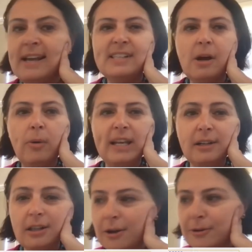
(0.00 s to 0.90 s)
So in
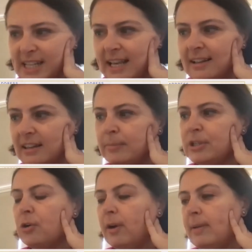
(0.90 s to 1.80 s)
closing,
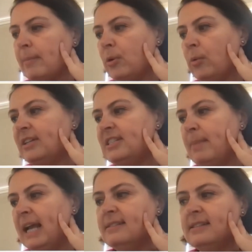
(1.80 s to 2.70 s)
liberatory memory work
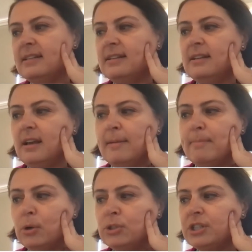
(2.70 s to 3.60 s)
demands
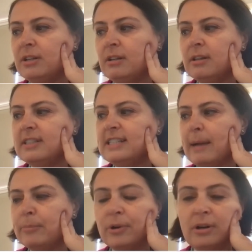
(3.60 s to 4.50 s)
emotional,
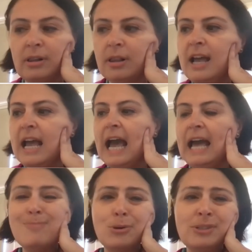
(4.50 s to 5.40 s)
temporal,
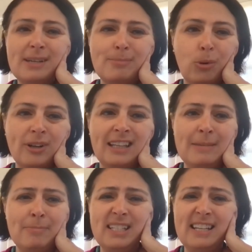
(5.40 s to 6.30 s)
and most importantly,
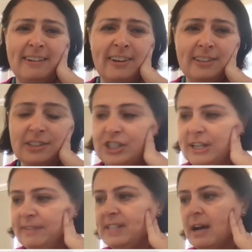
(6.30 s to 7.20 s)
material
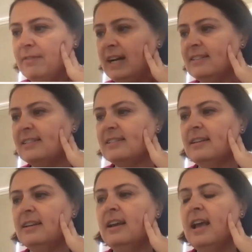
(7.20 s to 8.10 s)
shifts of us.
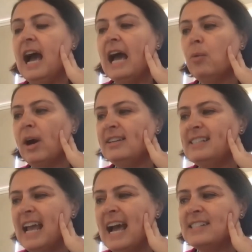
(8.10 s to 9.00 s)
I want us
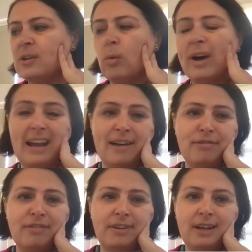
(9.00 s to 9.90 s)
to ask what
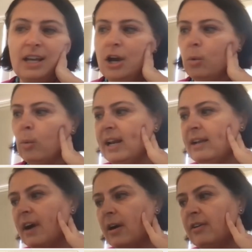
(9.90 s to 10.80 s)
if? What if
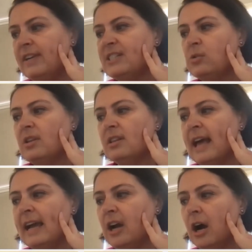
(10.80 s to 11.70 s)
archivists
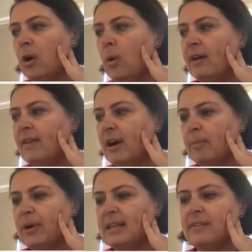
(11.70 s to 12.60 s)
let go of our
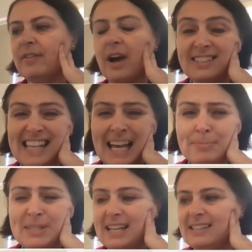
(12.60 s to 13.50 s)
oppressive
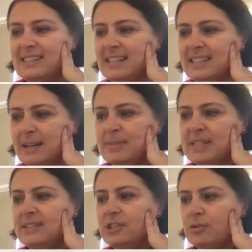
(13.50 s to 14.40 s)
concepts and systems
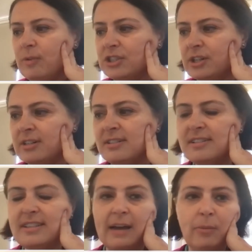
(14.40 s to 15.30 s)
and
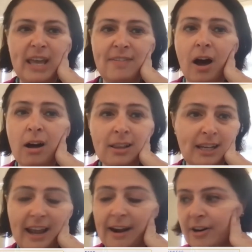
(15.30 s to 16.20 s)
structures that we have all
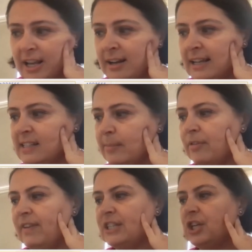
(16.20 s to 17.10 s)
inherited as a
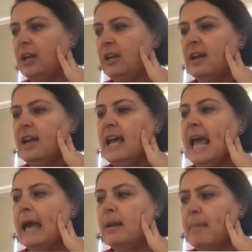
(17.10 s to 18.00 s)
profession
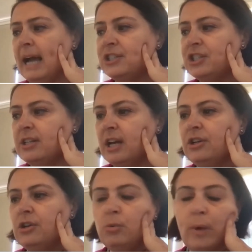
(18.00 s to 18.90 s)
and imagined a
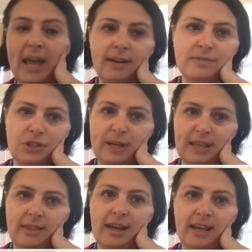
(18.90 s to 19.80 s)
new way of
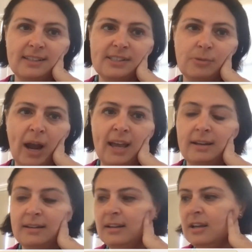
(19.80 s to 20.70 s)
doing things, right?